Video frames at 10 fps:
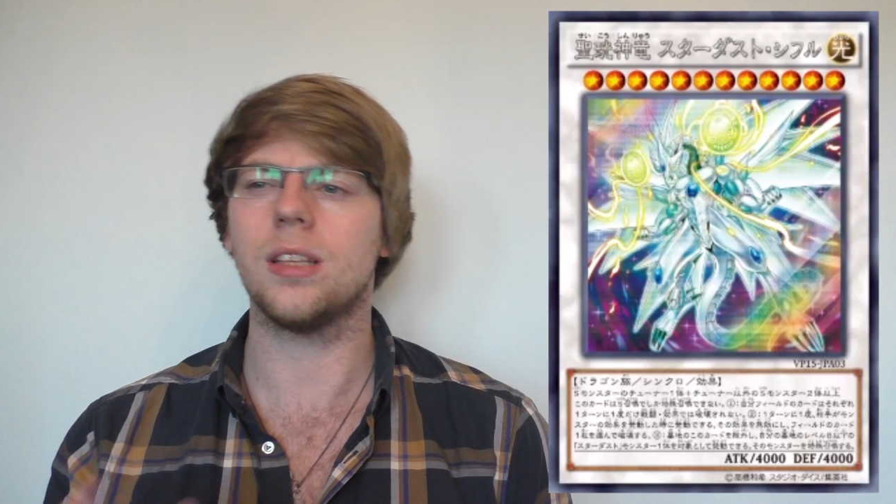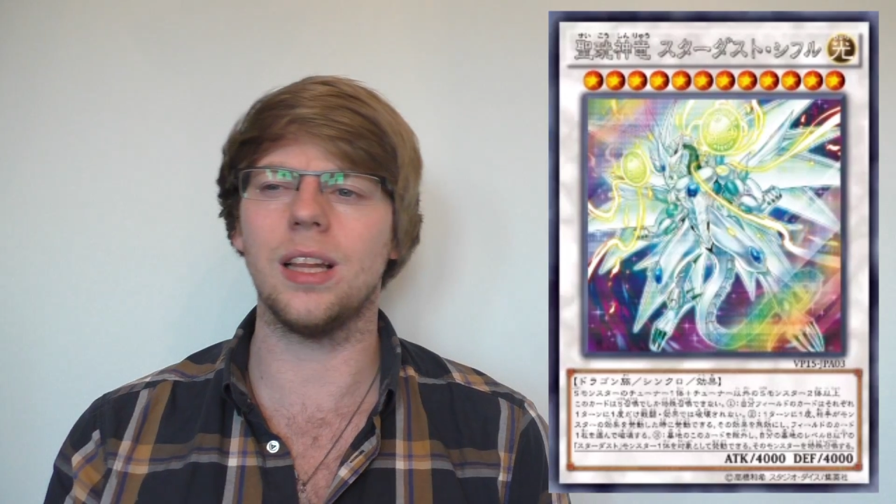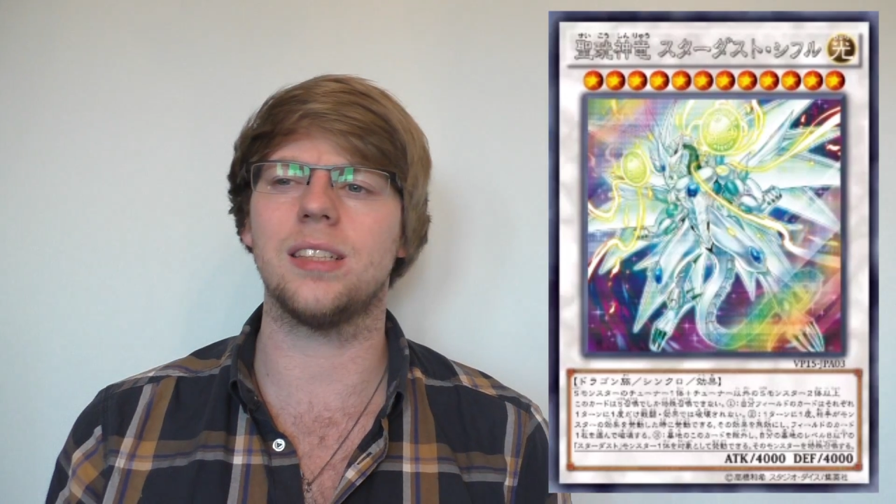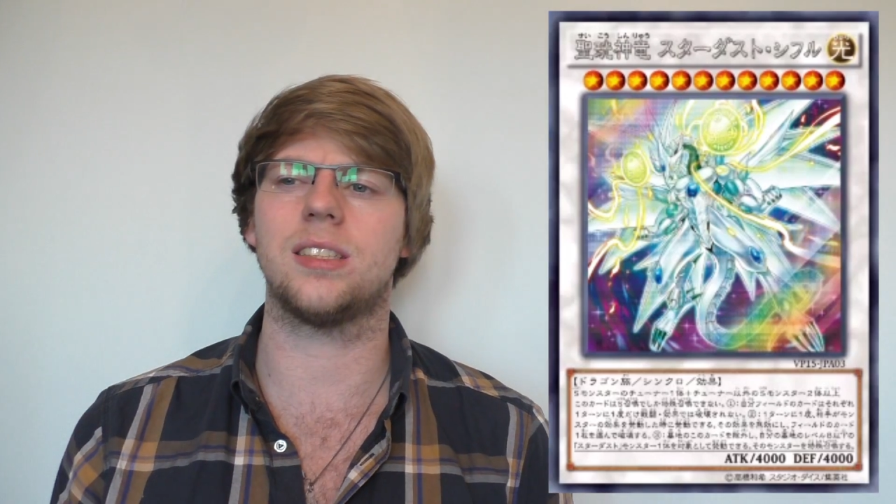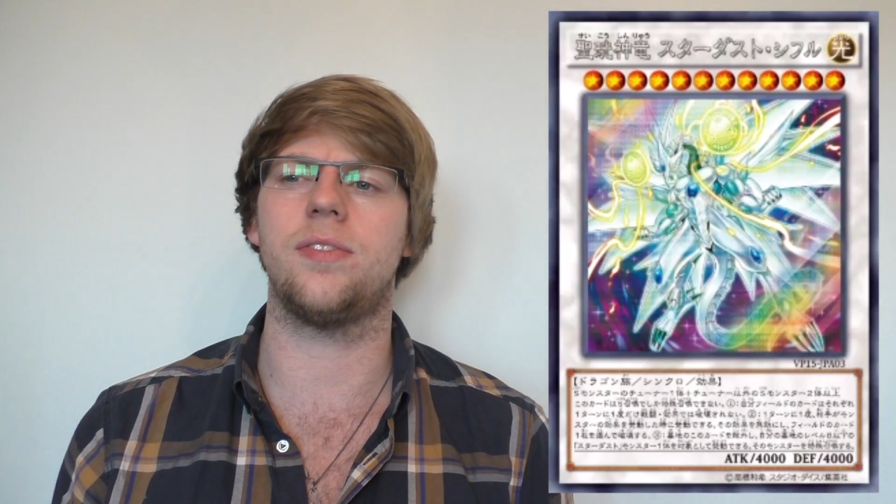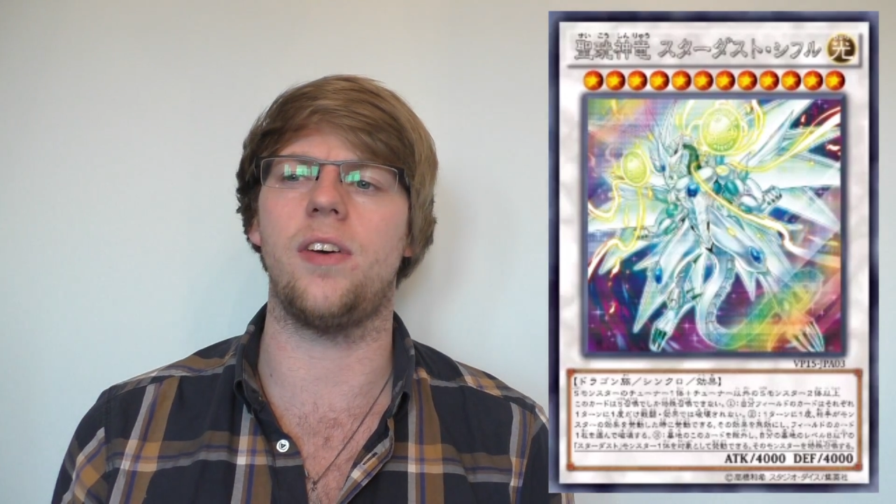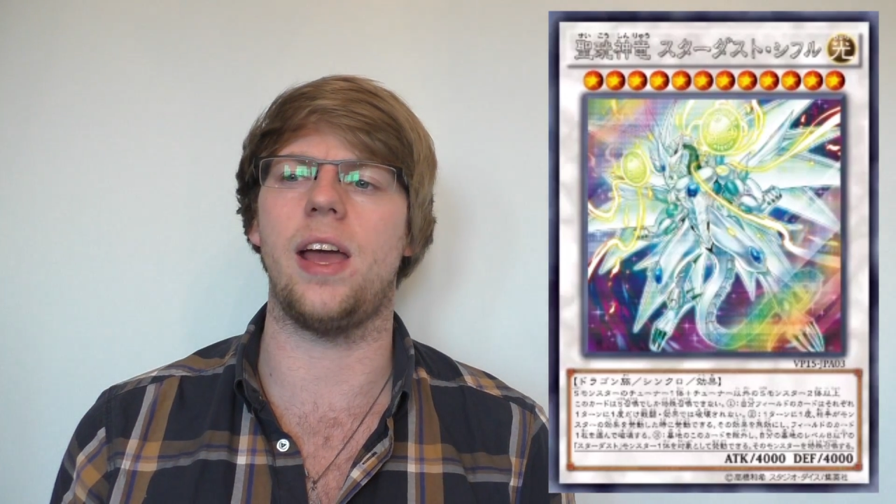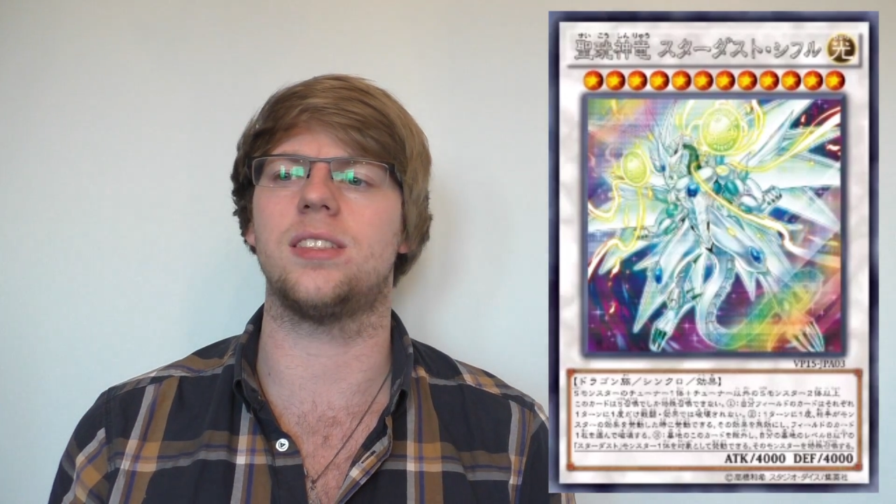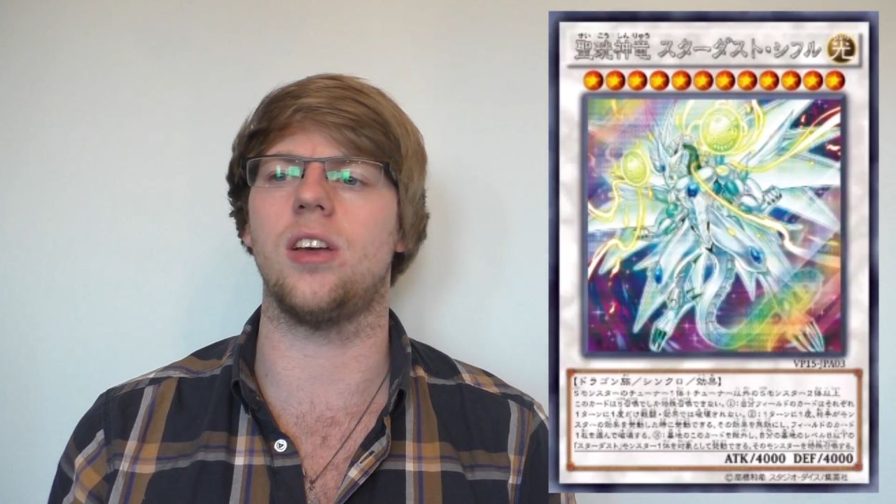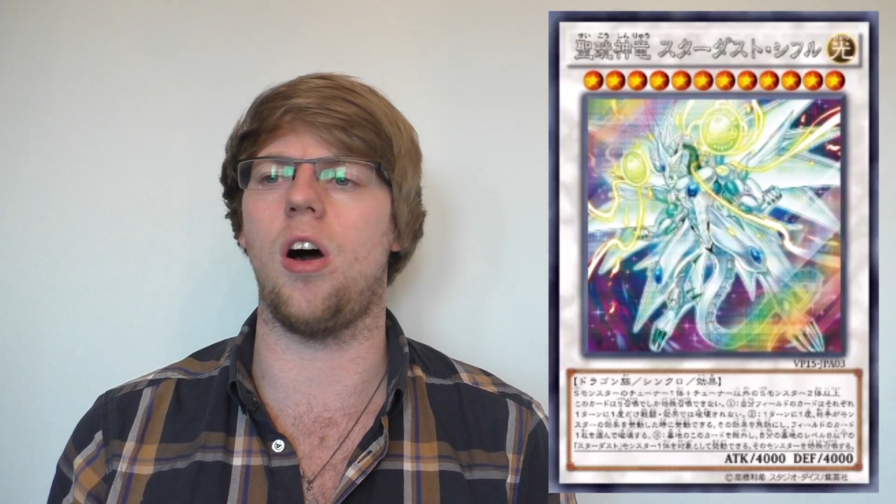The last
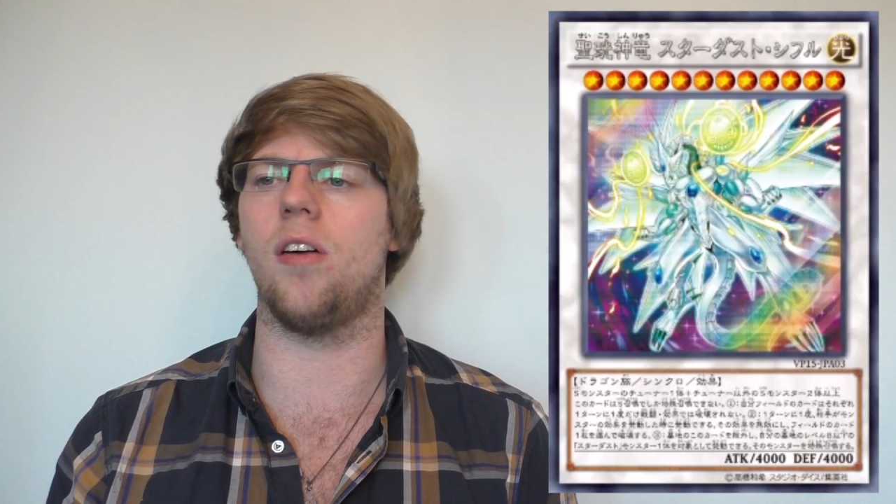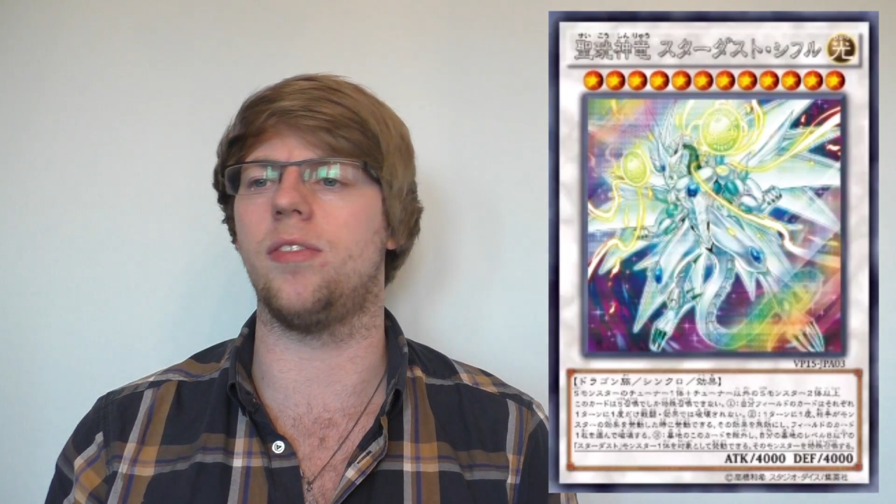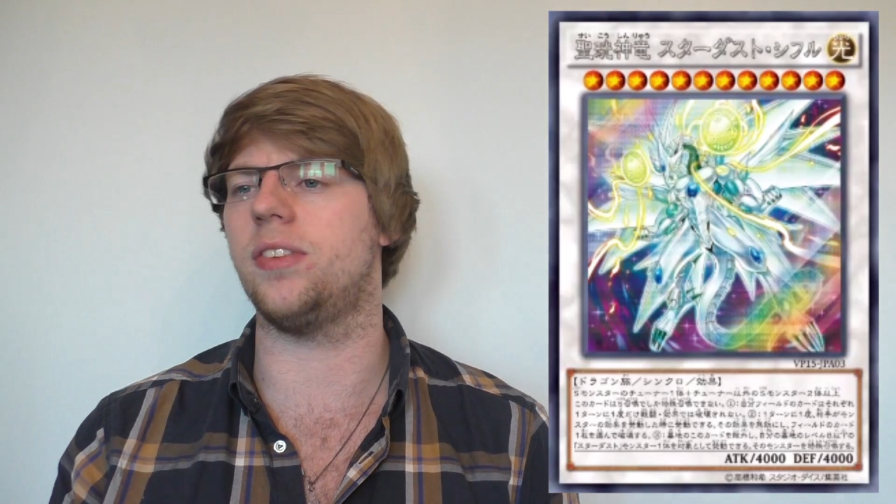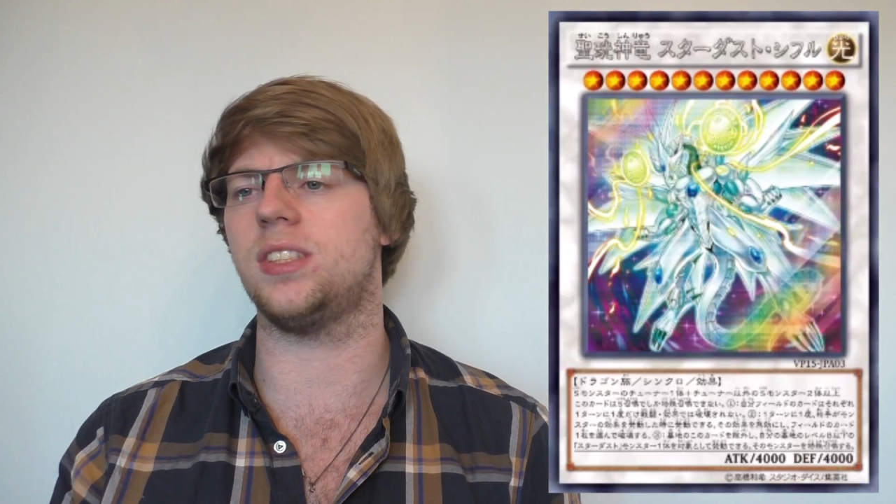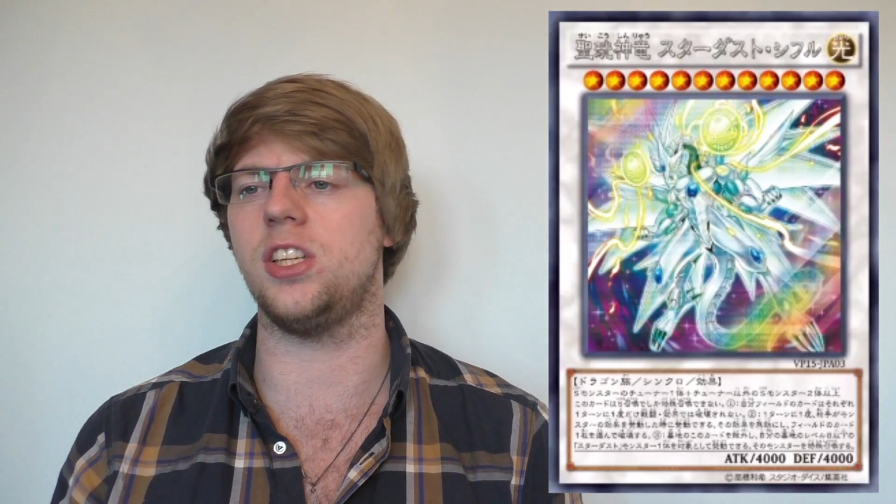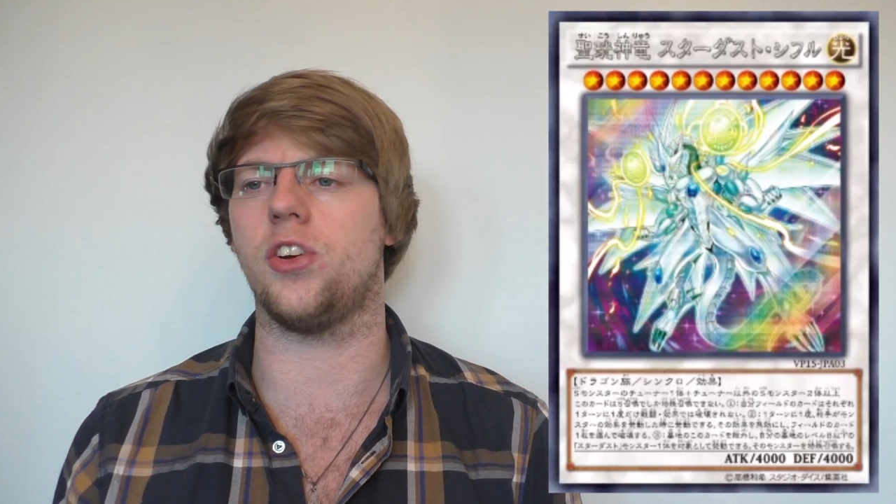effect of, if it's in your